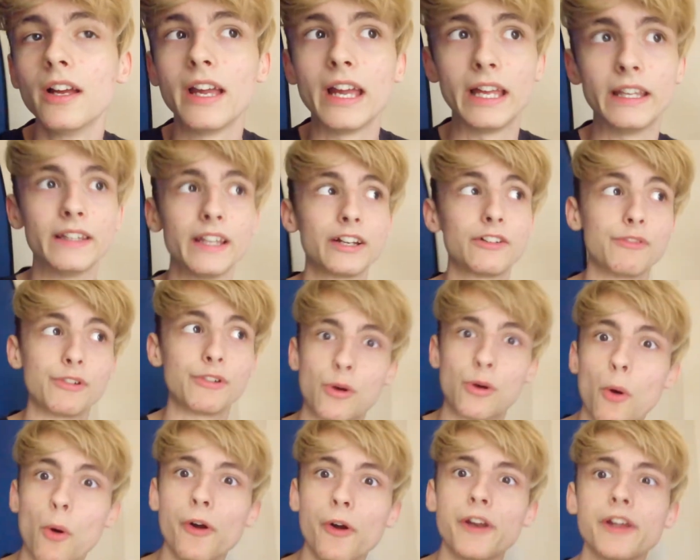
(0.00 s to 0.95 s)
and like
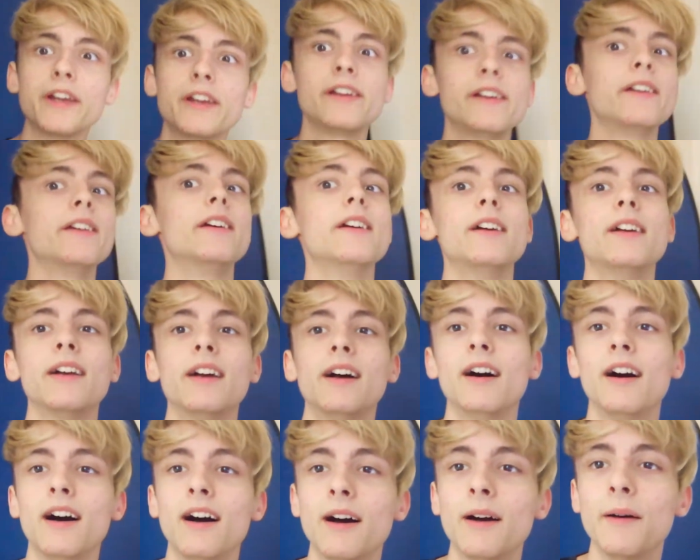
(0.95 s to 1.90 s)
recording
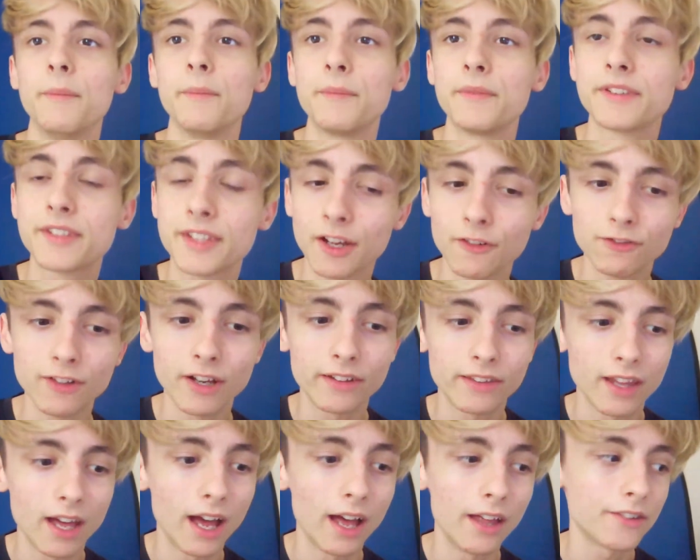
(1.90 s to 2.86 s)
and stuff
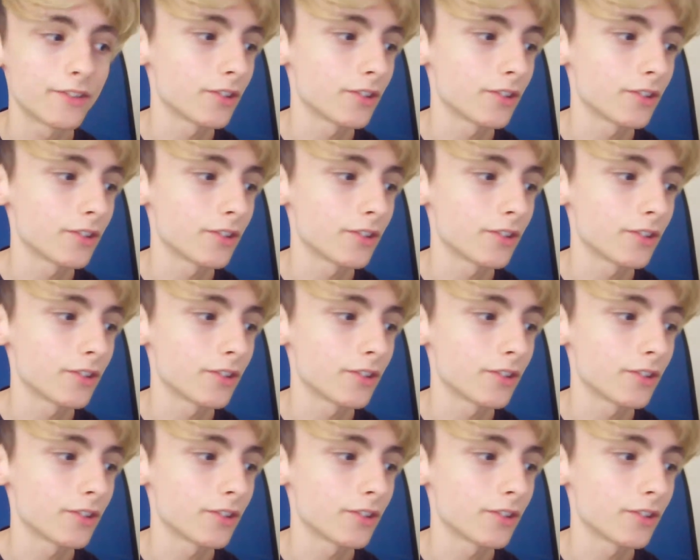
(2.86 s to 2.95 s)
like that.